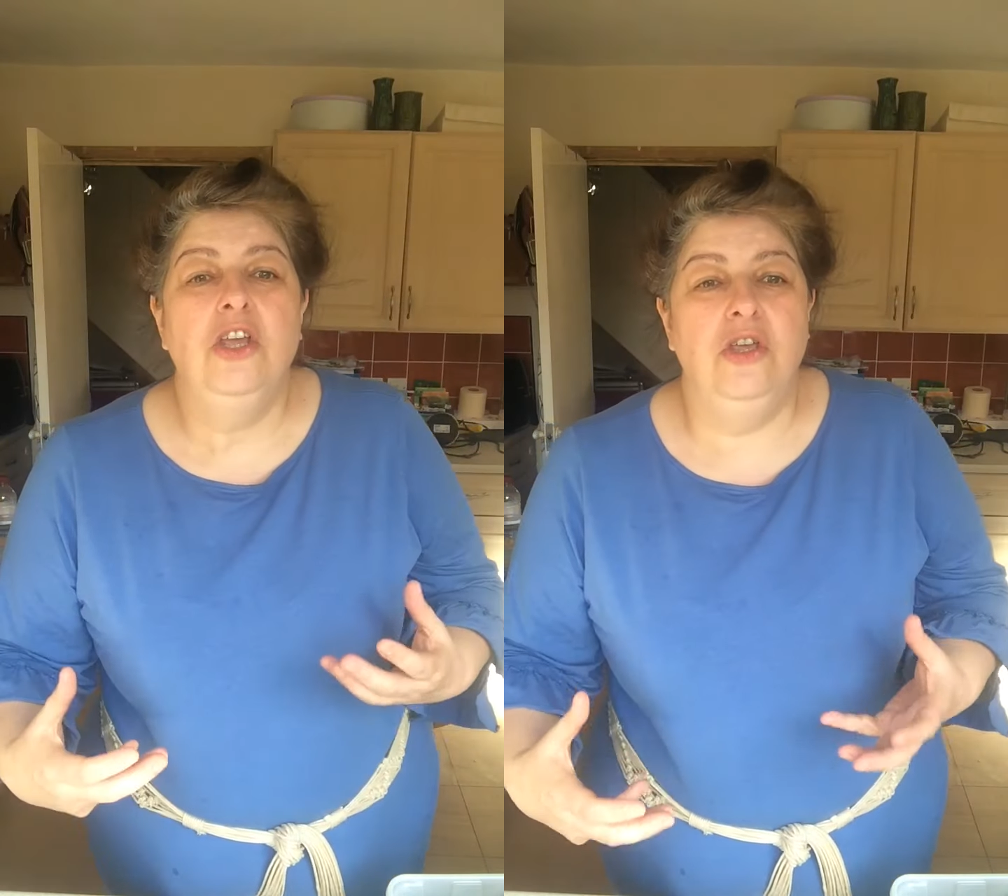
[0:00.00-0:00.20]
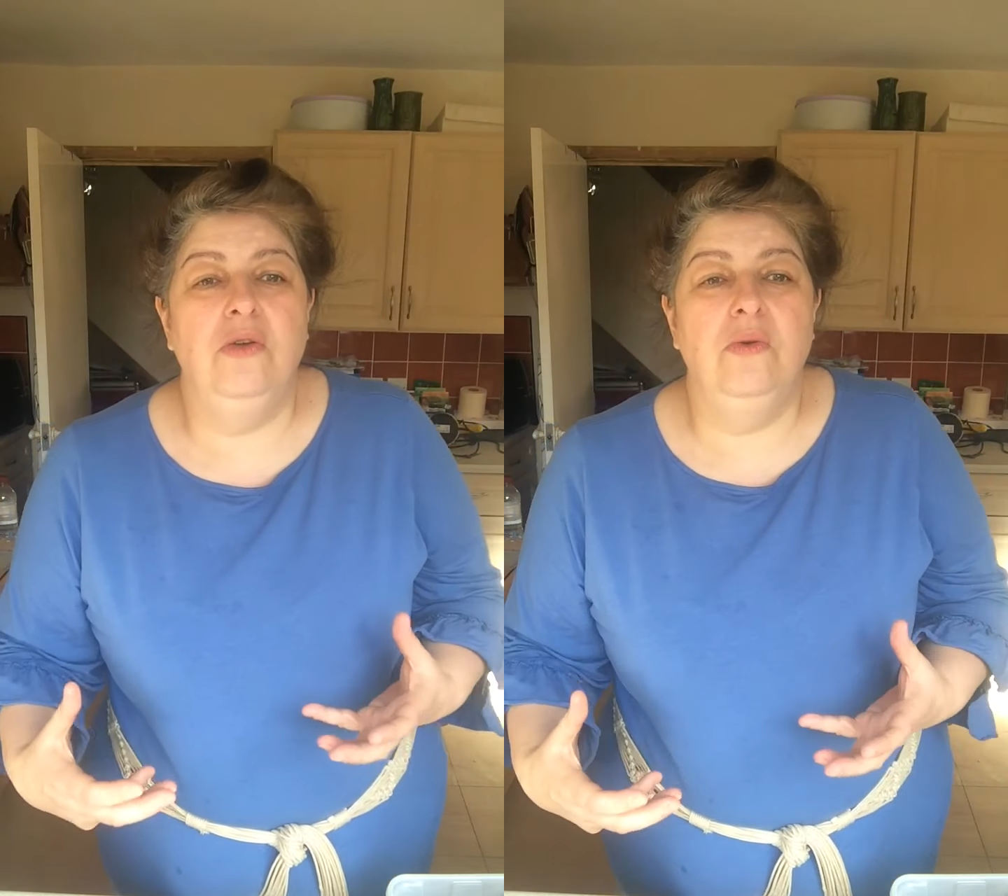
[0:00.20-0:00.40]

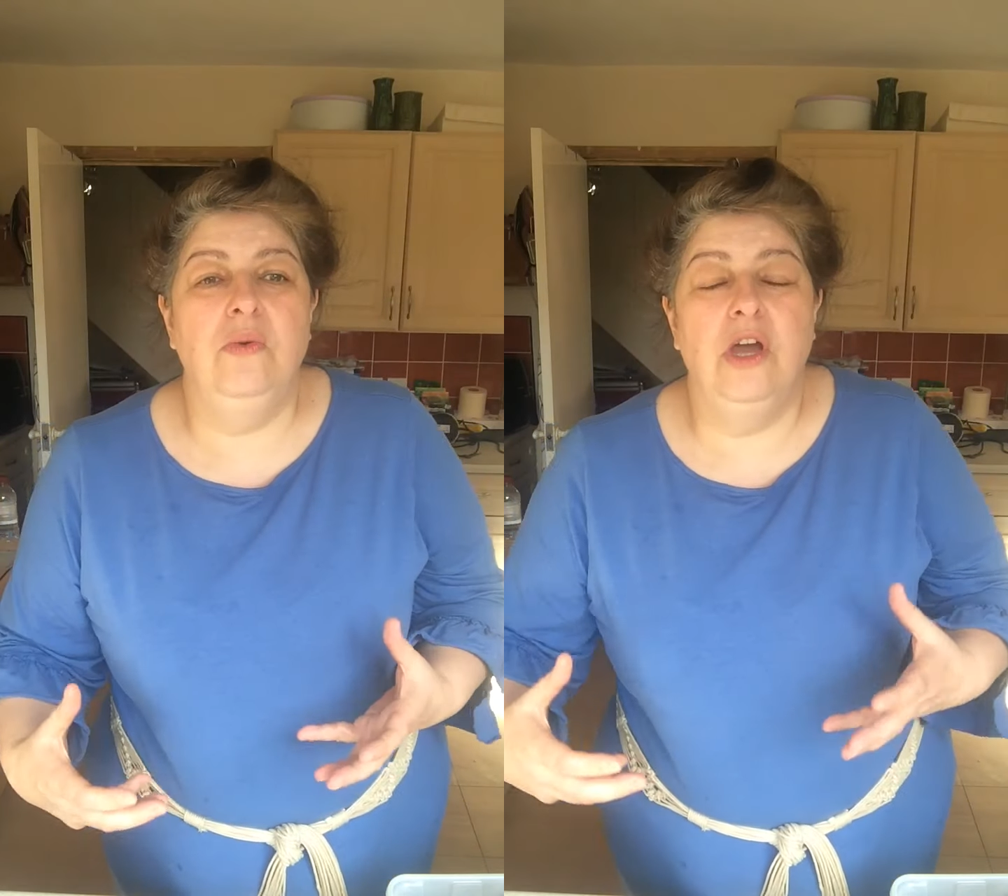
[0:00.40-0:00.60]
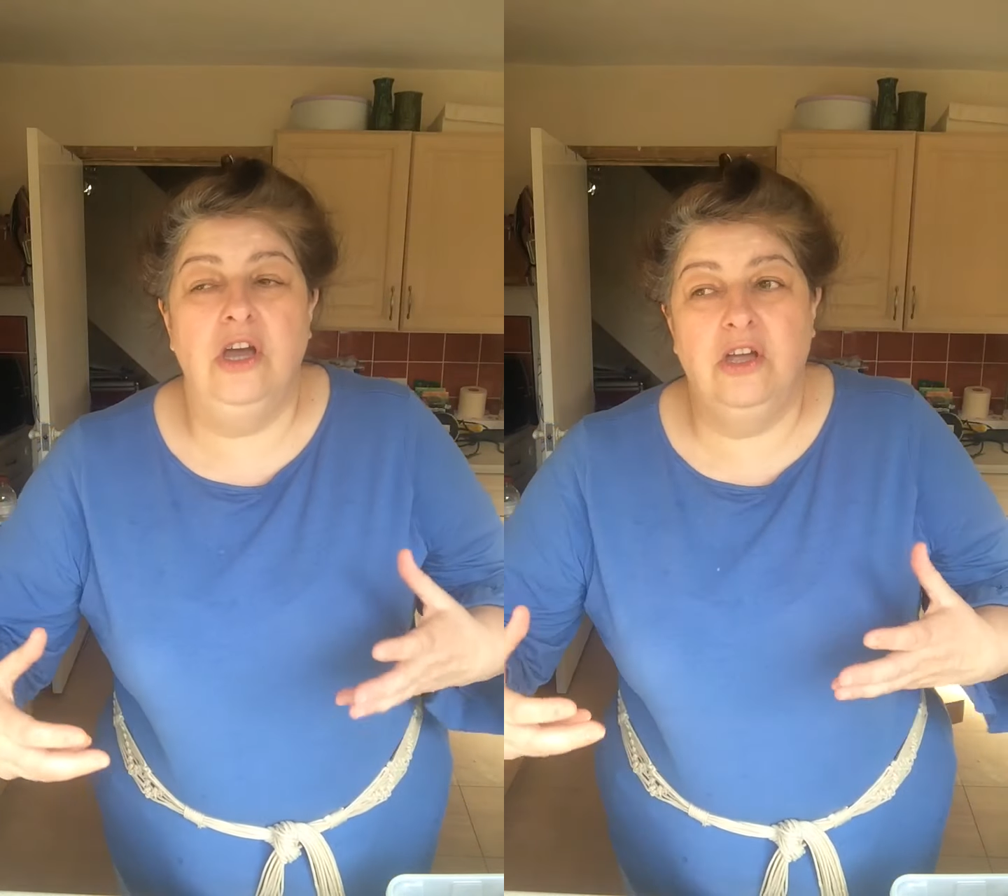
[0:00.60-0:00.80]

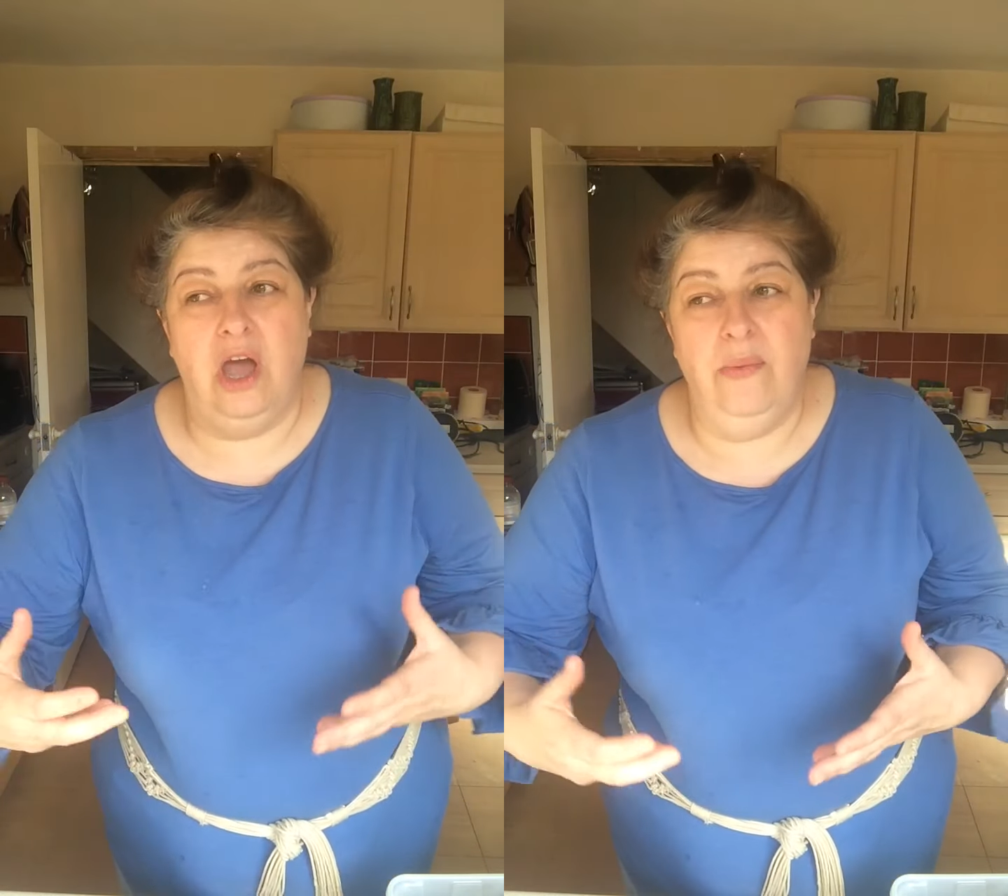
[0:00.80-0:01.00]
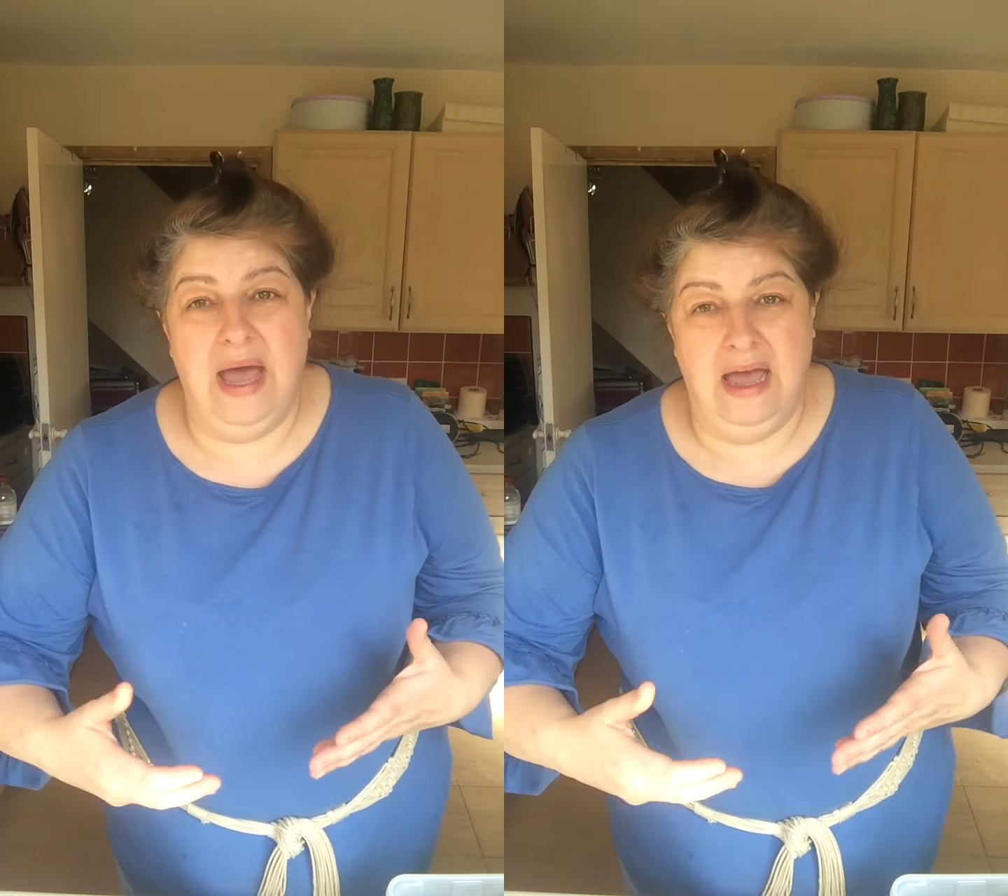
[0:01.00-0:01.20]
you
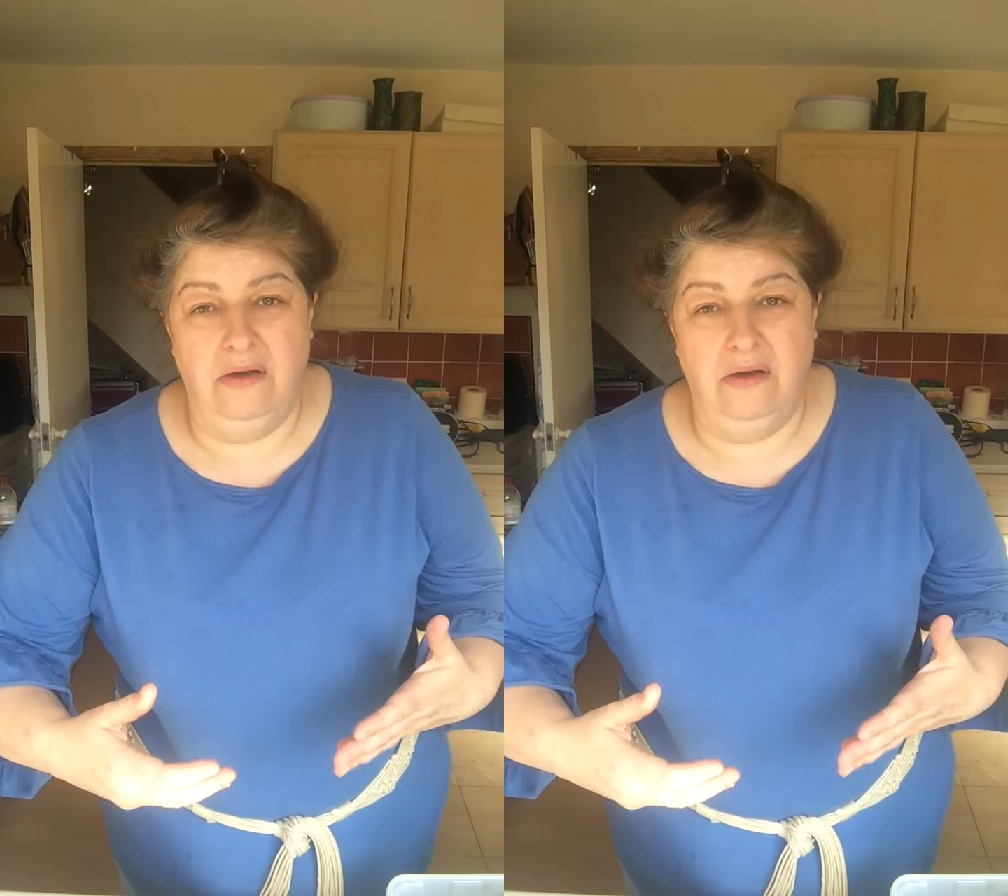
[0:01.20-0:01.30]
go